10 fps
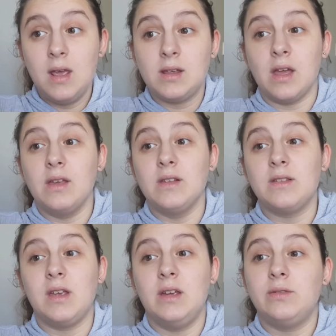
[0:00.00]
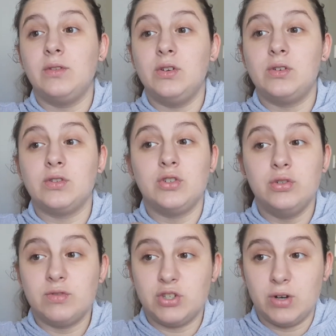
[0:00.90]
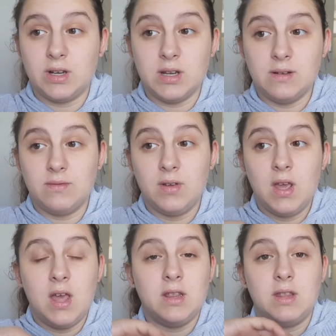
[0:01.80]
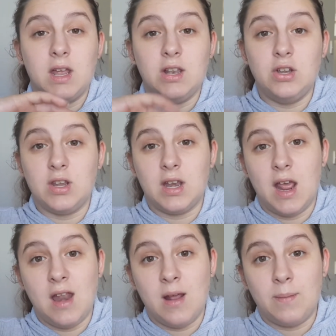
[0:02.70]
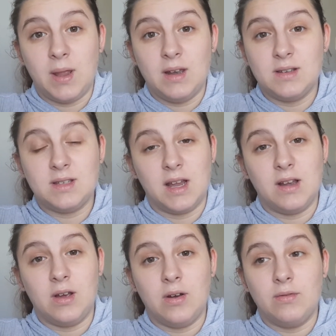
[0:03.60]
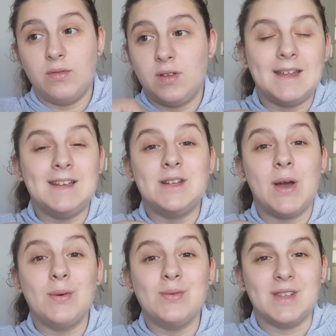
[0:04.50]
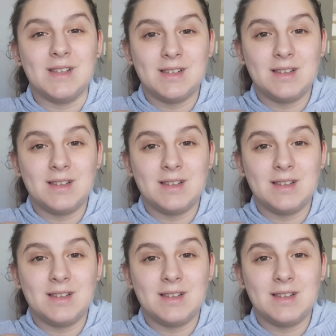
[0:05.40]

Because if you're too restrictive, then you can end up in a state of ketosis,